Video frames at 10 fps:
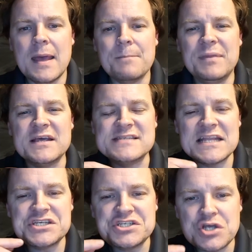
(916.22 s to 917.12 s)
because
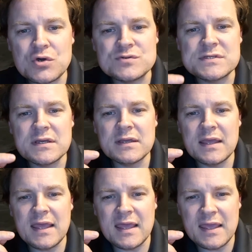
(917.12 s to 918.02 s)
that just shows
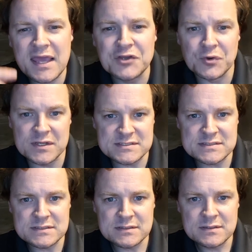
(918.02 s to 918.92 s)

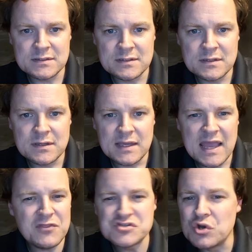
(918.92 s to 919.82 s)
ignorance,
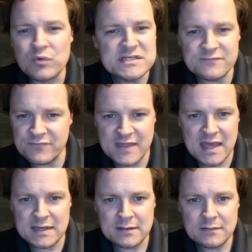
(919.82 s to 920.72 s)
and there's no reason for
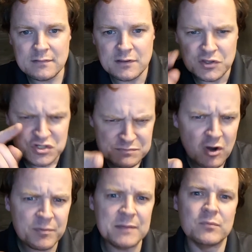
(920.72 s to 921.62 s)
that. You're
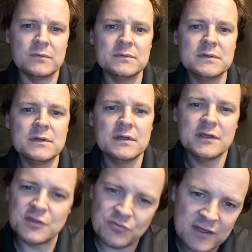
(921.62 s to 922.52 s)
smart people.
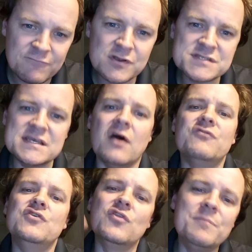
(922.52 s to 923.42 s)
You think for
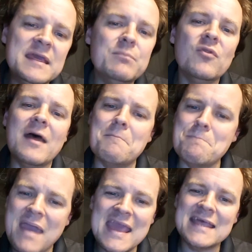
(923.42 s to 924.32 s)
yourselves. You're the people that
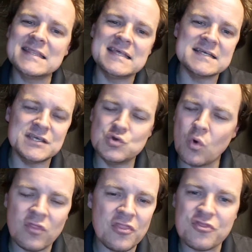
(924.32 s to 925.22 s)
you
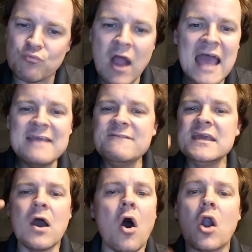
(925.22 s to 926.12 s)
are the
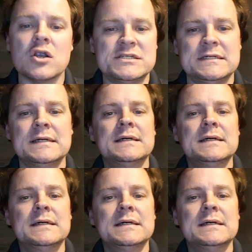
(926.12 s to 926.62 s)
thriving heart